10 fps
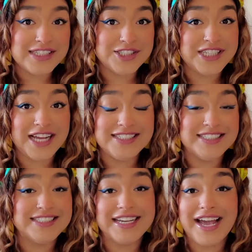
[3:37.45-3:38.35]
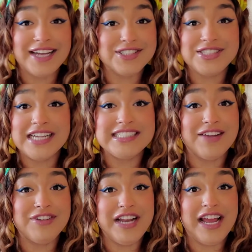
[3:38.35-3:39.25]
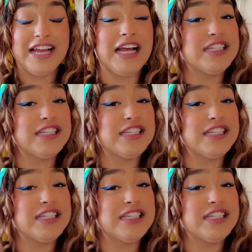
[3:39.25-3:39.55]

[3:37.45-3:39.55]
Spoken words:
exercise is. Like, I exercise every day.